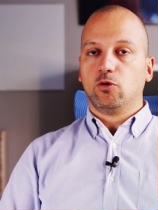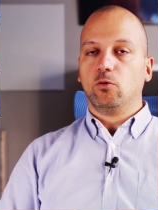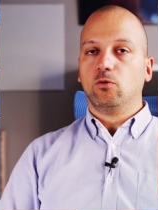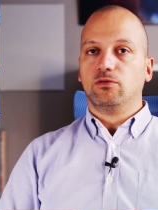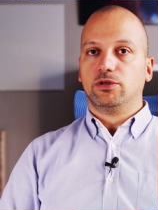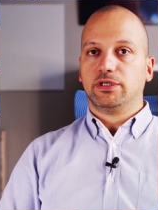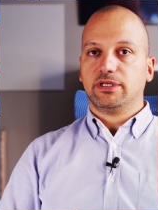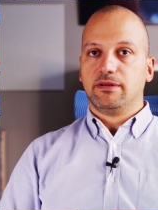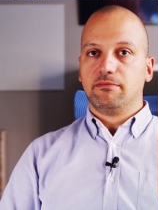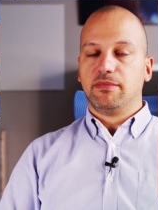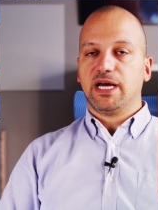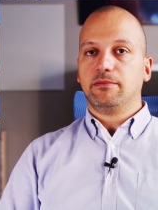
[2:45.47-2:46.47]
covered
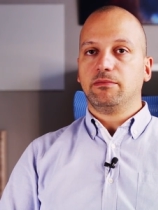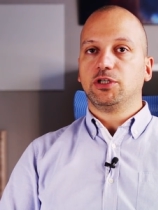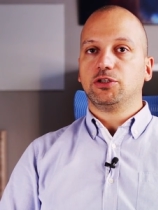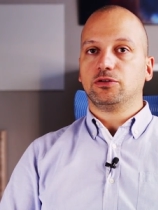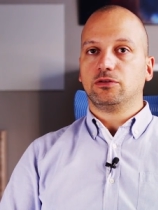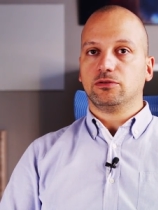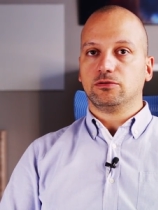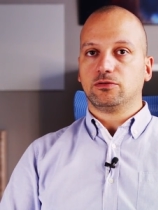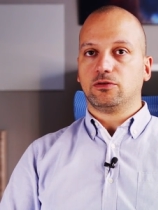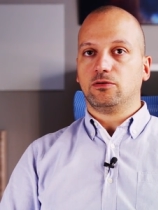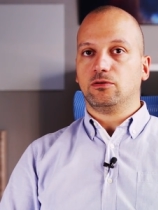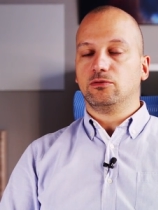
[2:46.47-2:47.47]
by mission
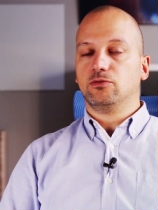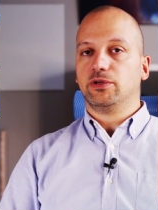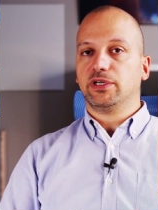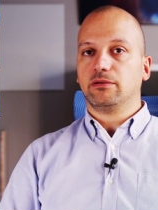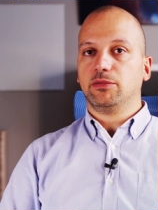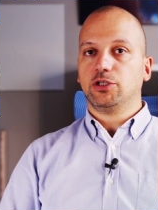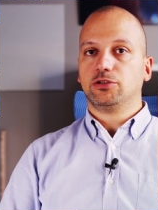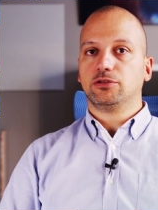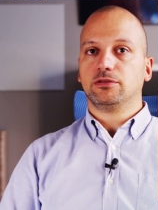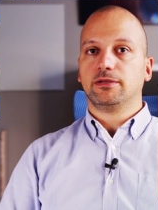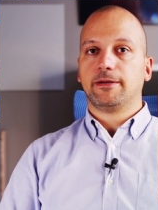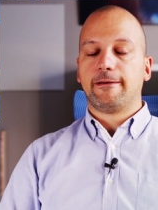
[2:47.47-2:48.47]
control during a
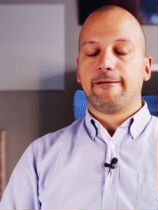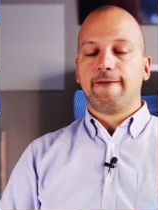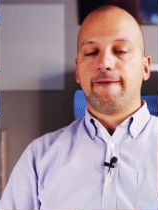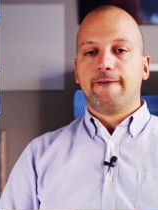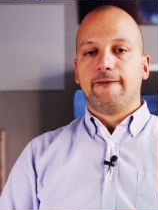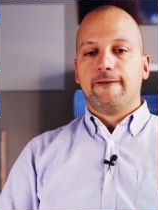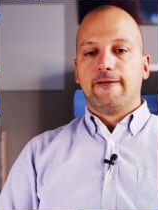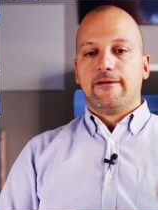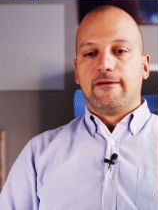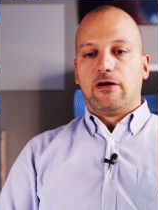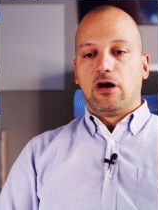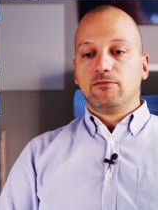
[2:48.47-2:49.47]
mission.
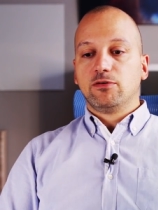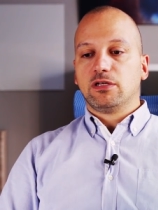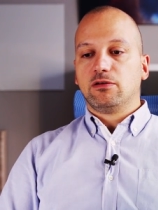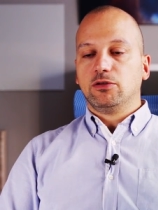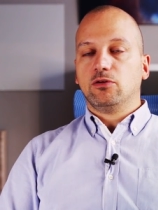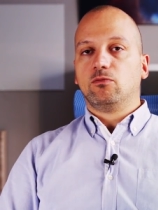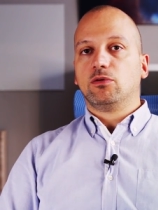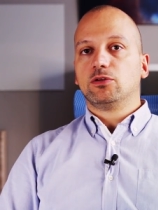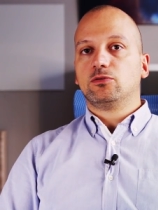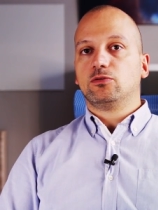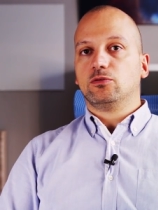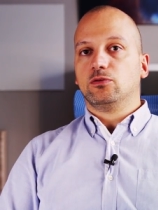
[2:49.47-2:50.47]
Obviously, we don't
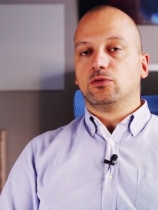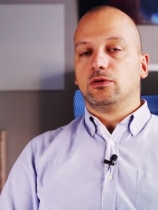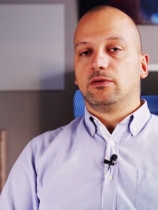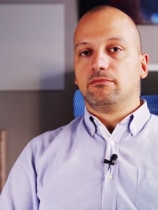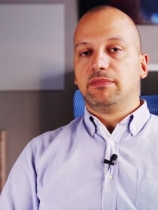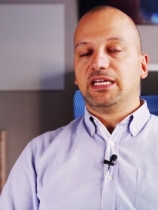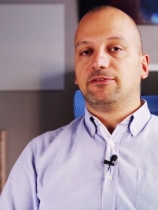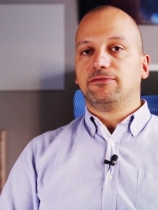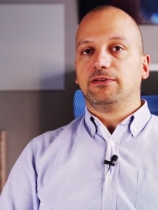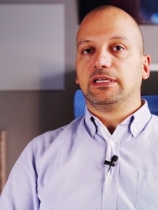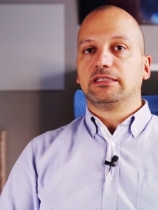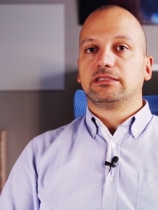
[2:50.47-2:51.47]
want to make
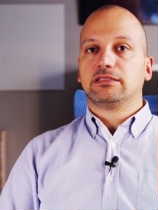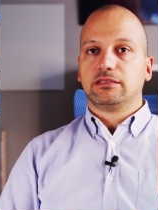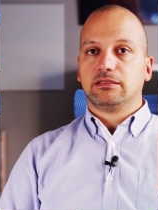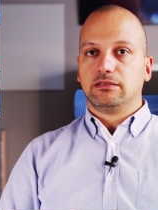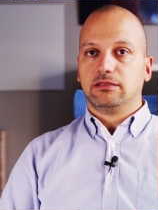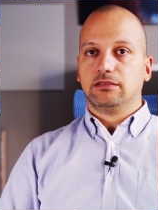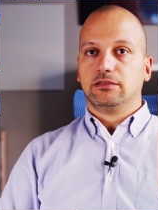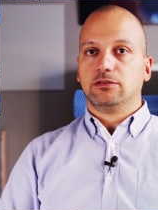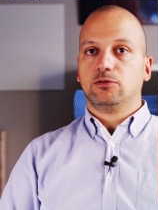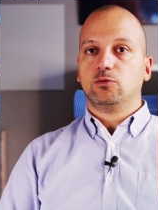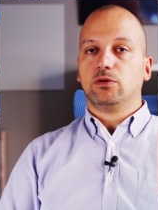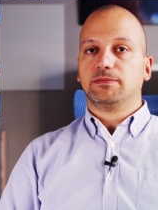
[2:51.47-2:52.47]
things uh,
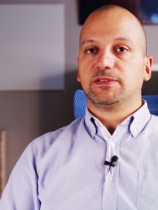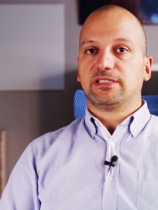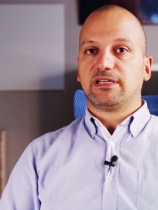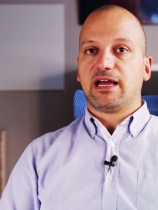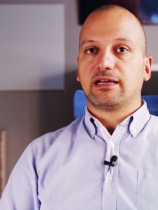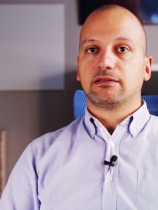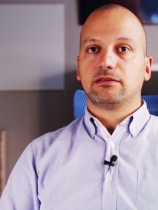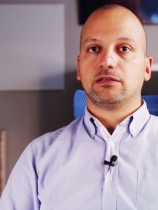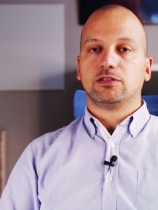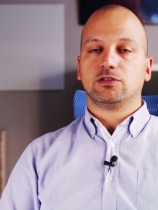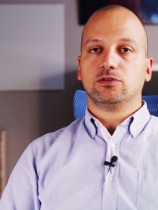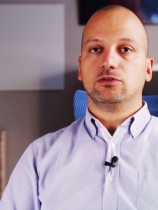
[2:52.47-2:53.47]
too abstract,
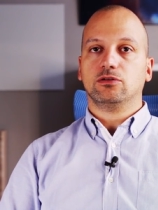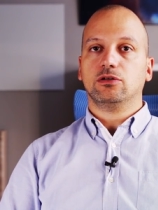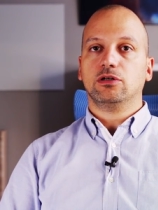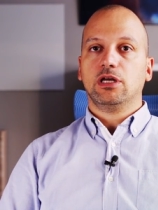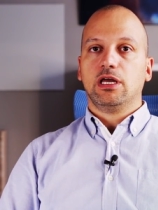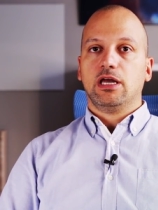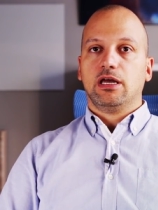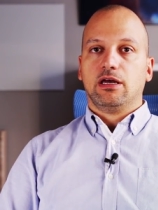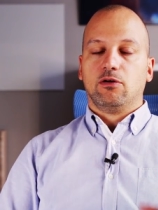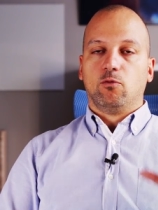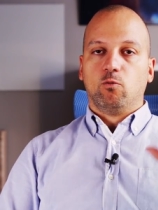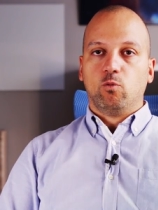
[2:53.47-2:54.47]
so
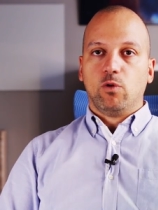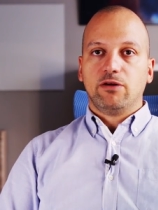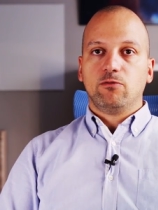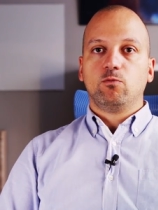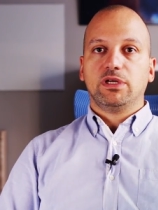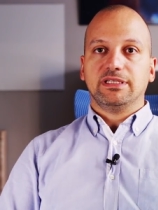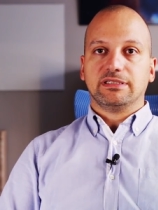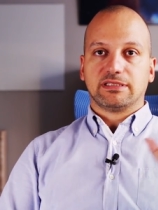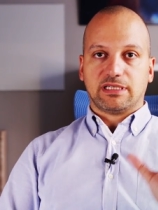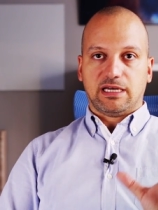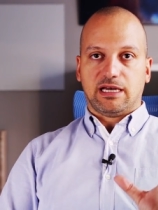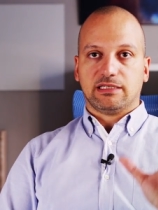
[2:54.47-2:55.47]
when we
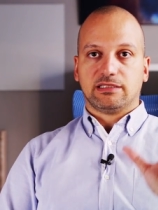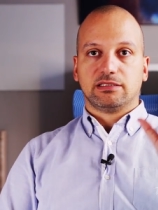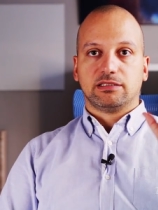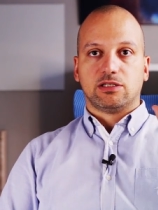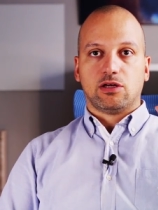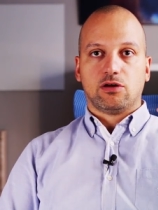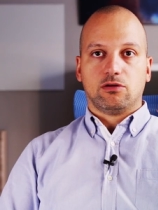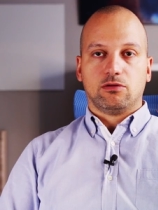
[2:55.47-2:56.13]
discuss